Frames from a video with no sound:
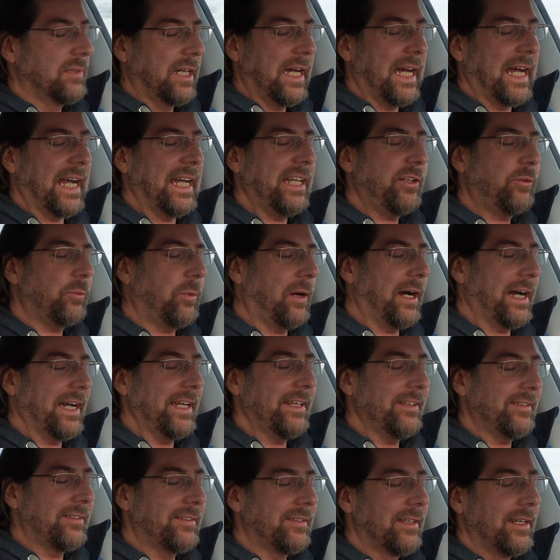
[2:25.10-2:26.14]

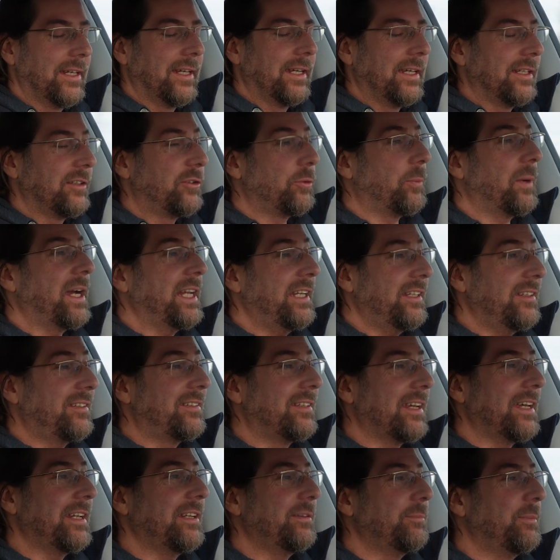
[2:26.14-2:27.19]
height-wise, 20
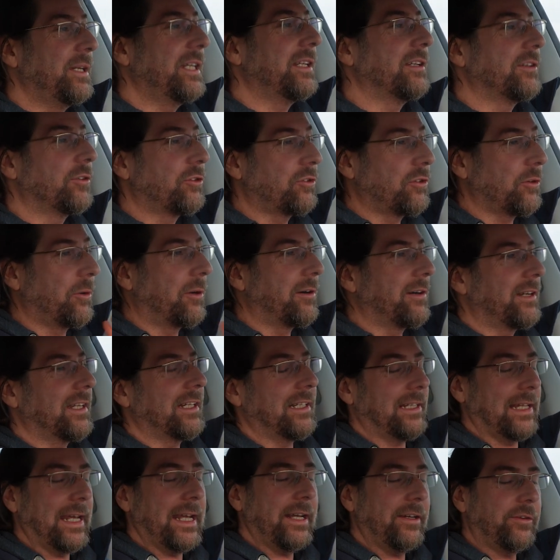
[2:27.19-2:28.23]
centimeters shorter
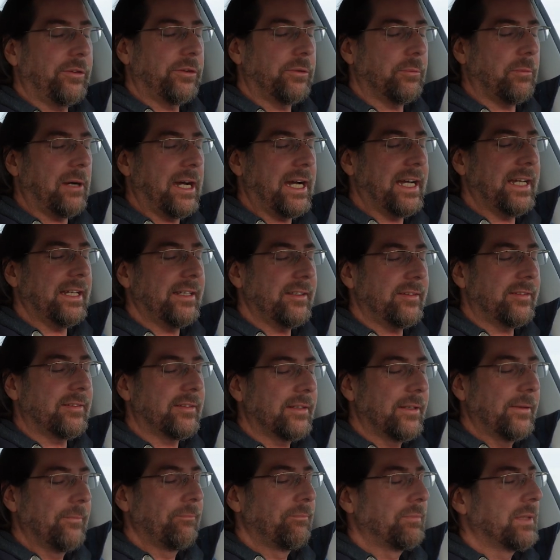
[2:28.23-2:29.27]

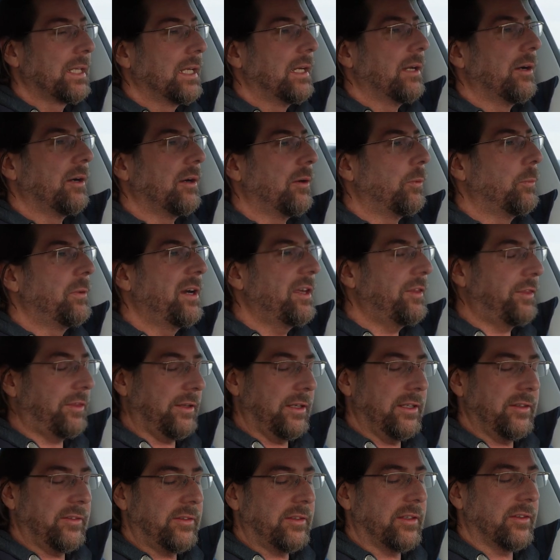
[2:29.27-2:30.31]
lengthwise. Width
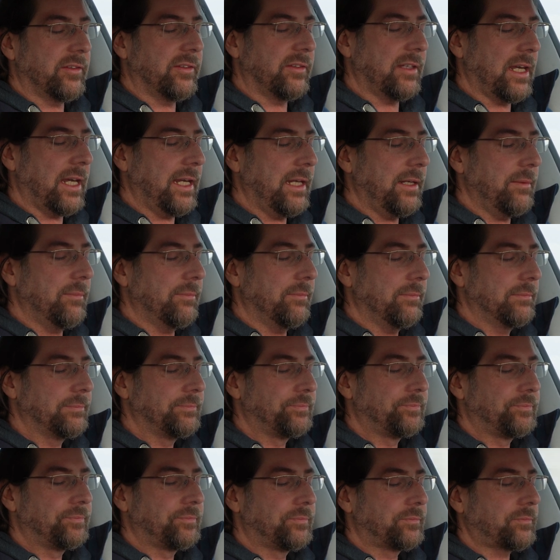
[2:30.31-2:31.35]
is the same.
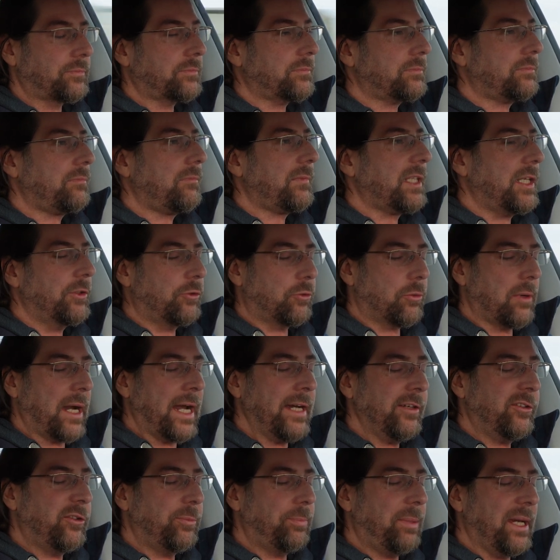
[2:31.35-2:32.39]

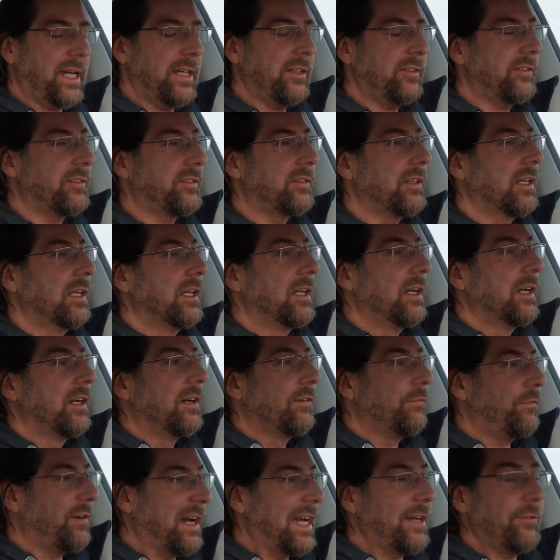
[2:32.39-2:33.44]
Trunk space,
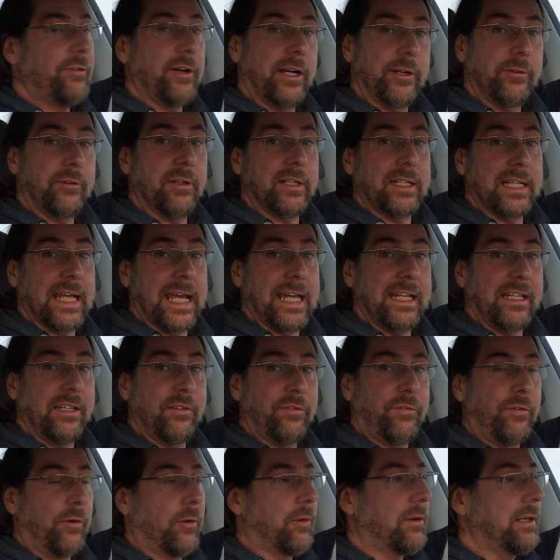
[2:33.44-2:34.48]

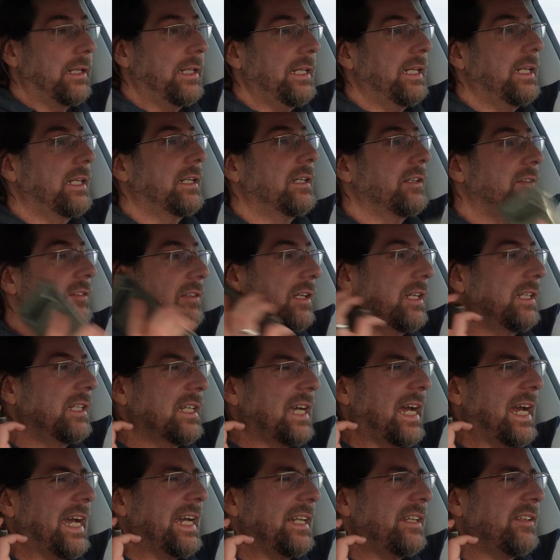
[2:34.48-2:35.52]
594 liters in
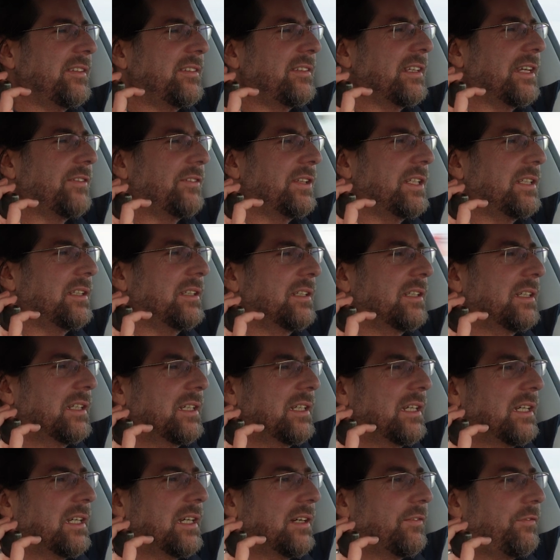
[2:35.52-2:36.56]
the ID.7,
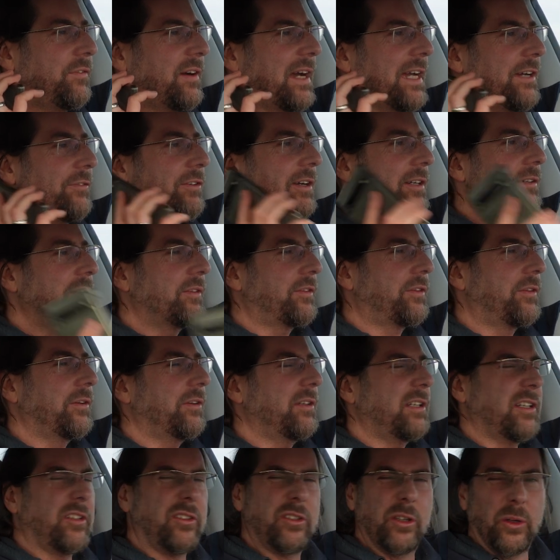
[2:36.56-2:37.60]

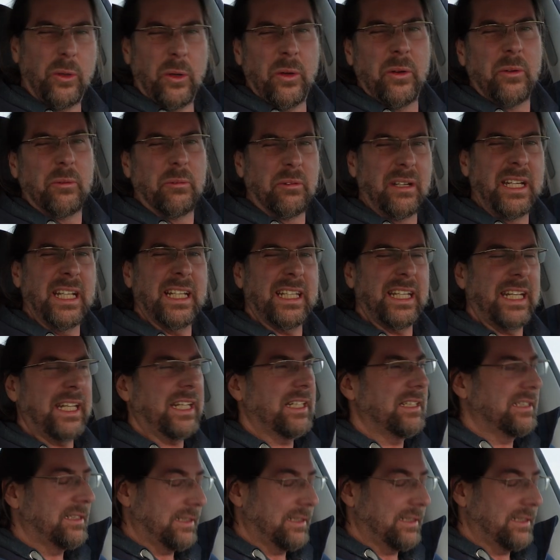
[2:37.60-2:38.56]
532, really?